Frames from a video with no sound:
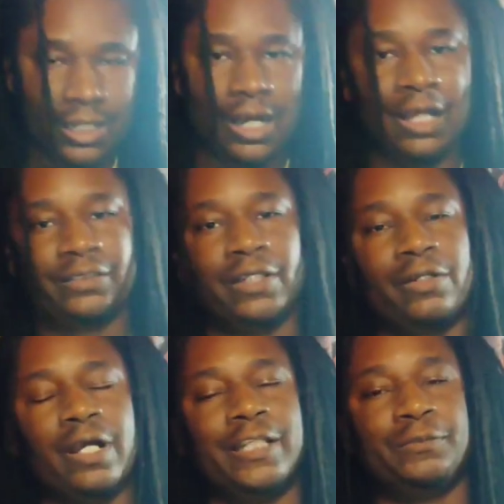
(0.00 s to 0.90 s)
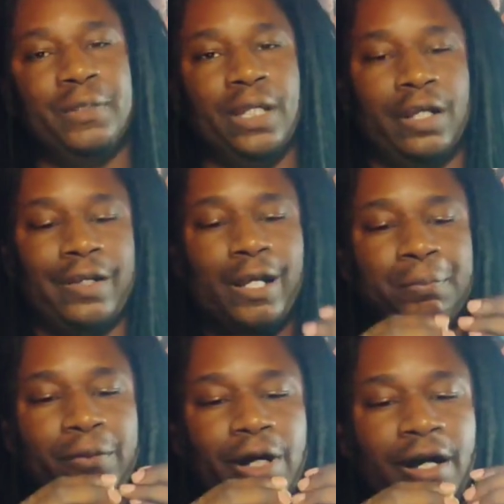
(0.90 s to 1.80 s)
He also comes with a
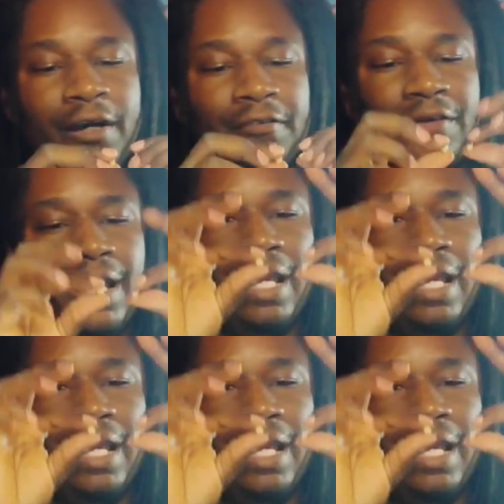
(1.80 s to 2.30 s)
couple of